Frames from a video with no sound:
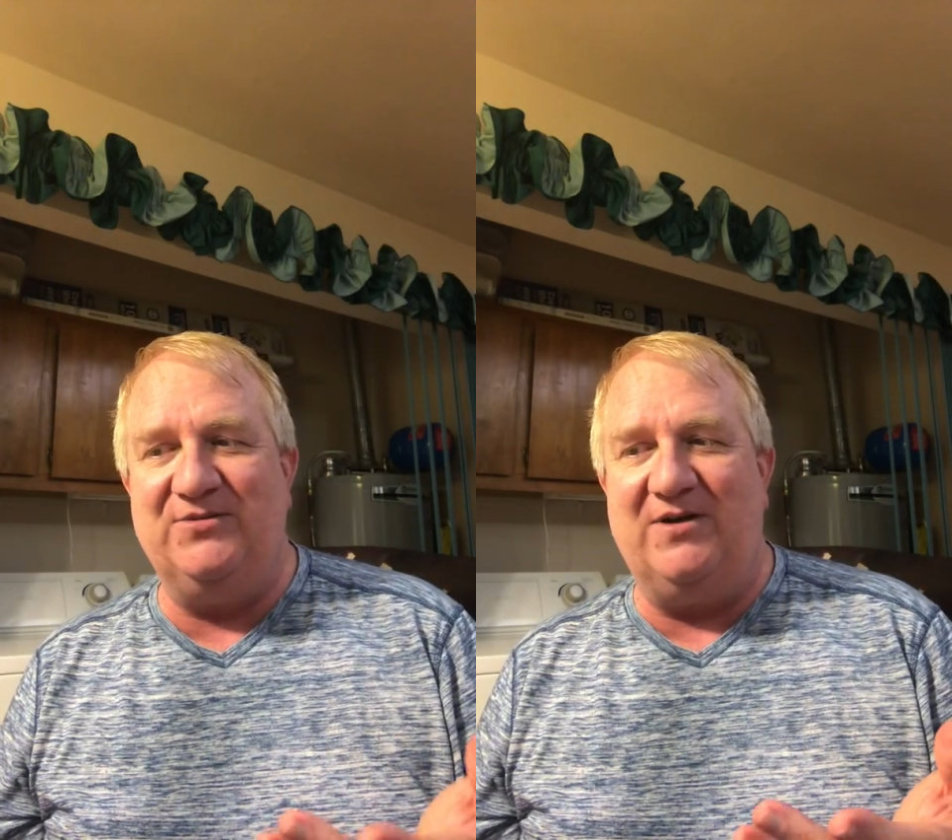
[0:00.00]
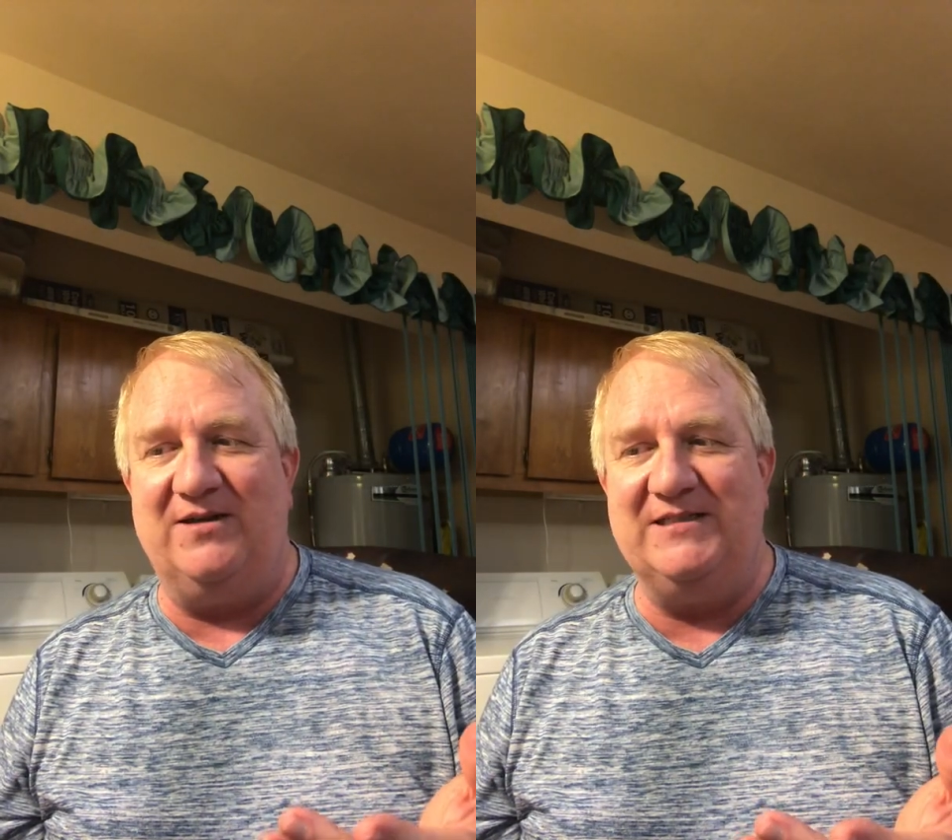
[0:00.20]

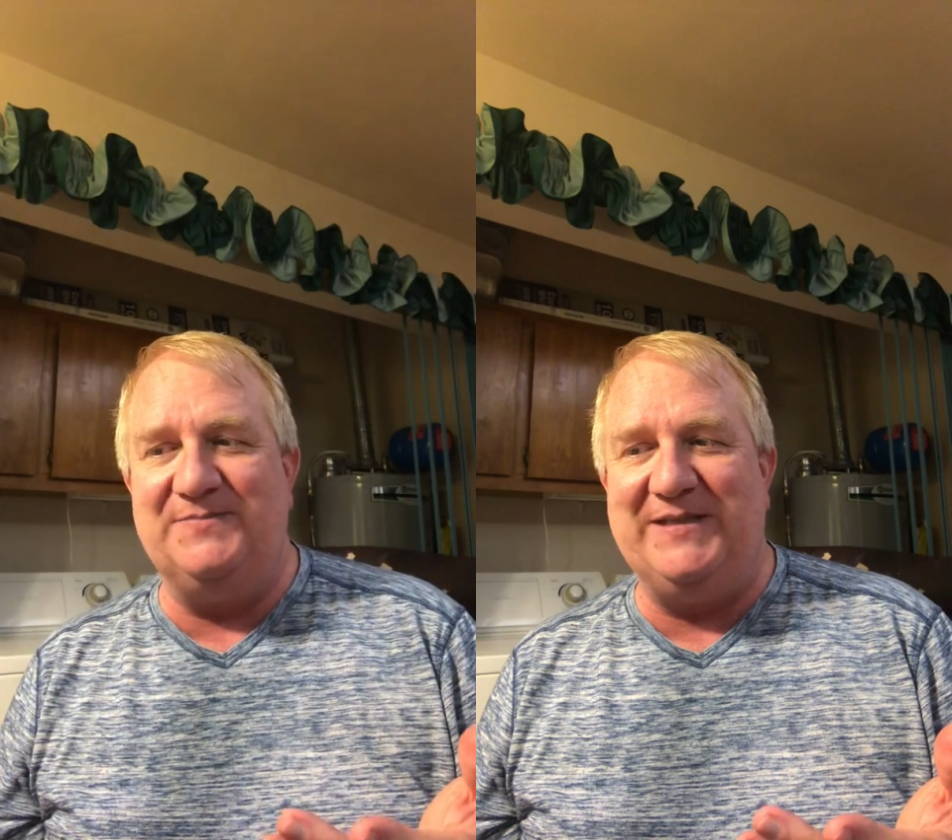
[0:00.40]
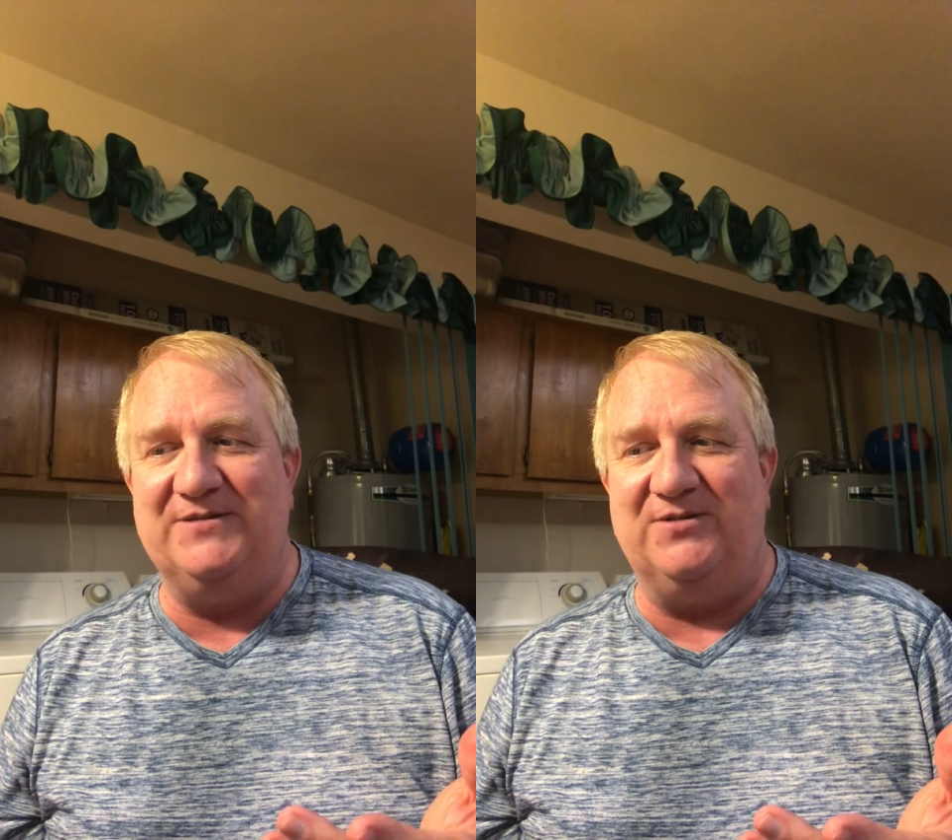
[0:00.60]
All these
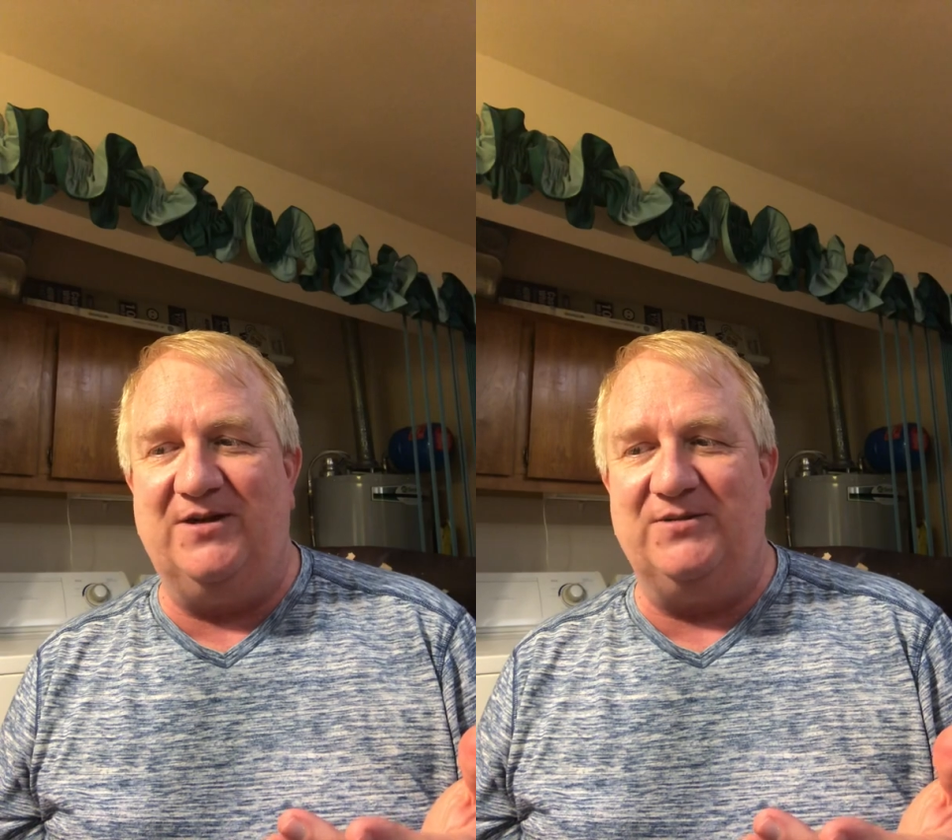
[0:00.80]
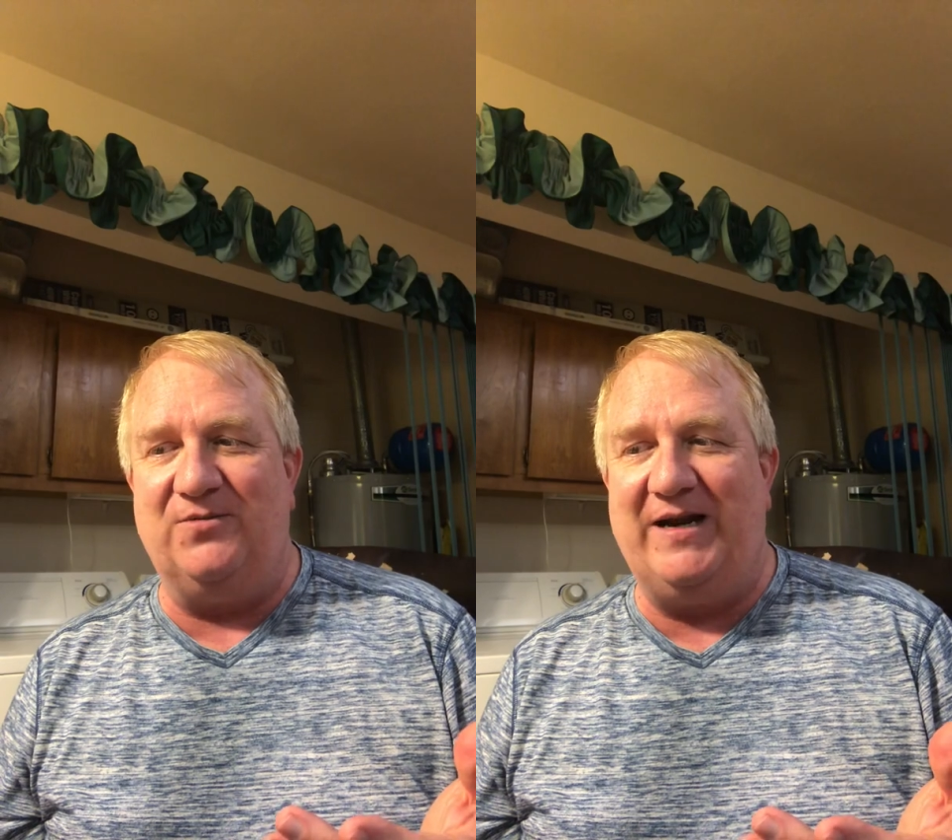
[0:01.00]
B's are
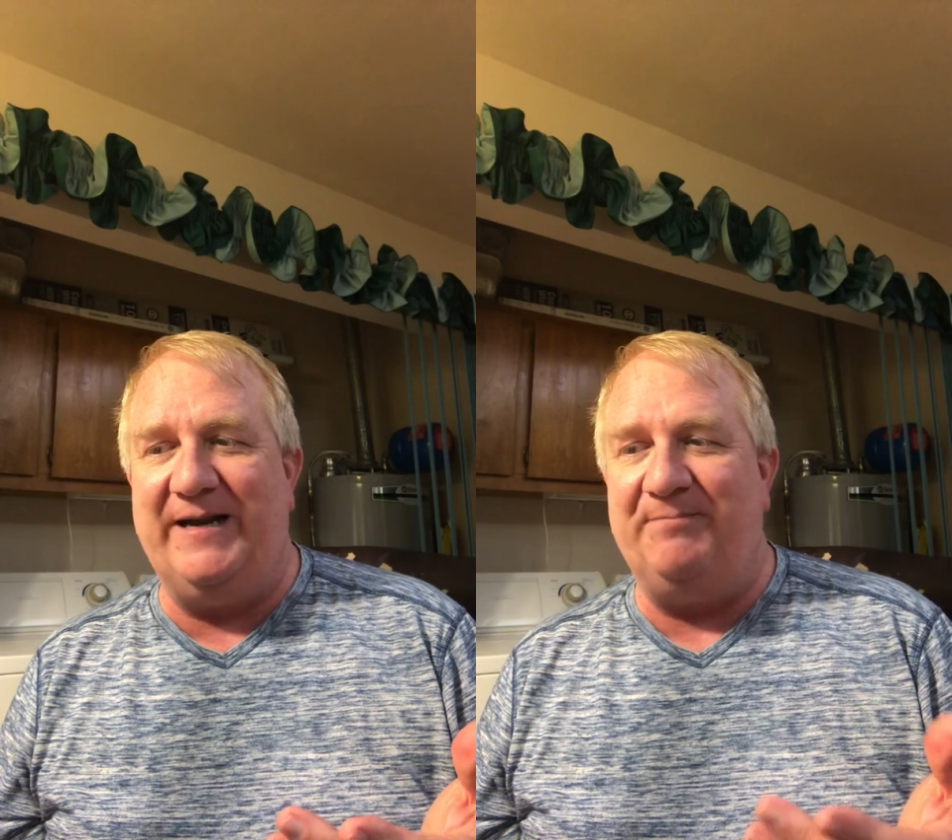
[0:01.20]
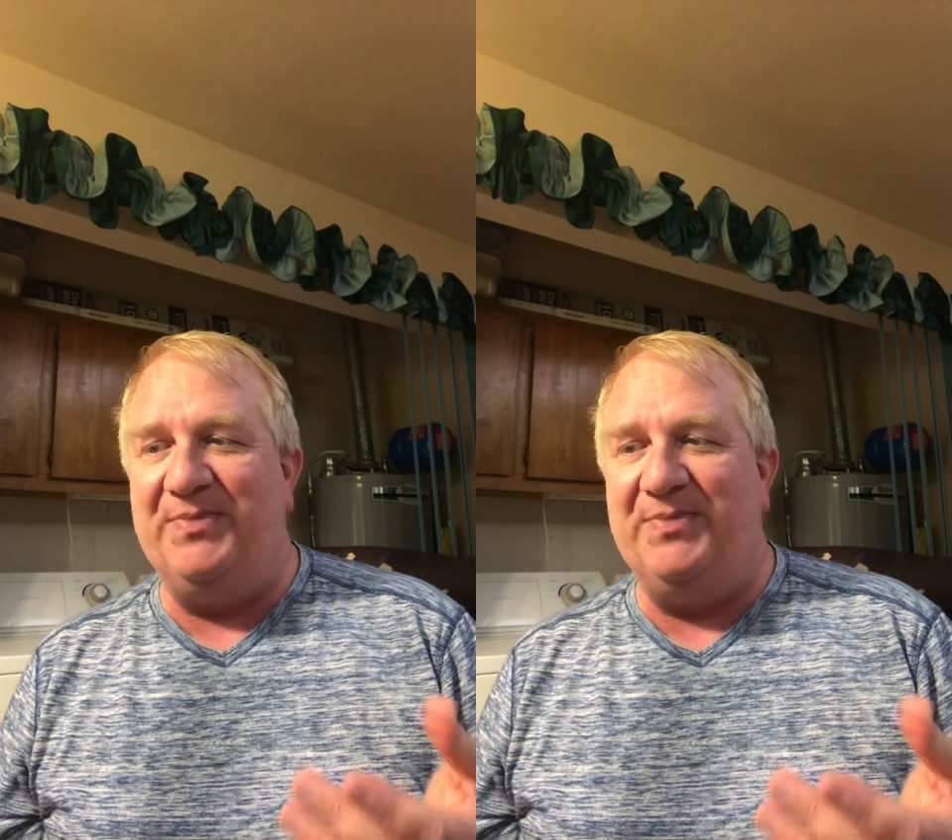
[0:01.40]
on the right.